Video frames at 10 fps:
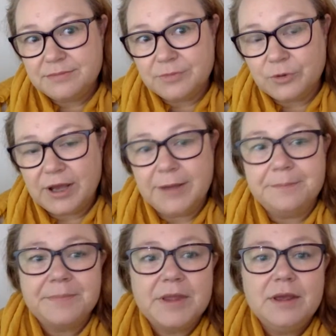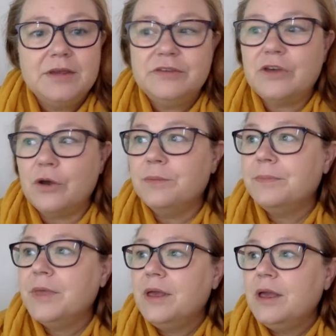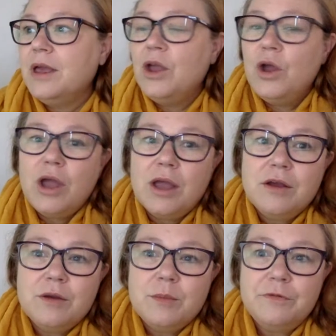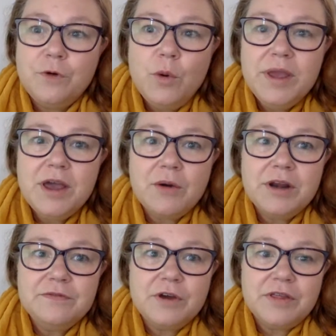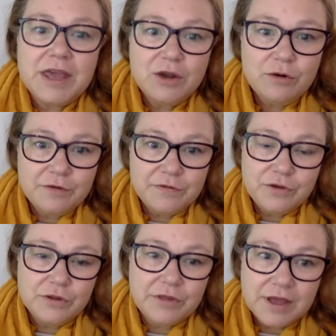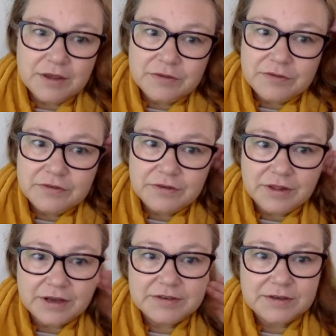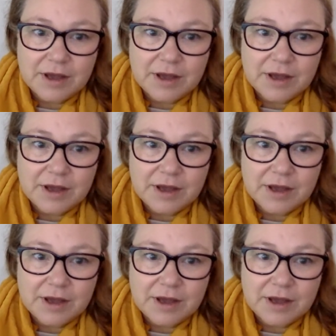Okay, so before we go any further, here are a few things that,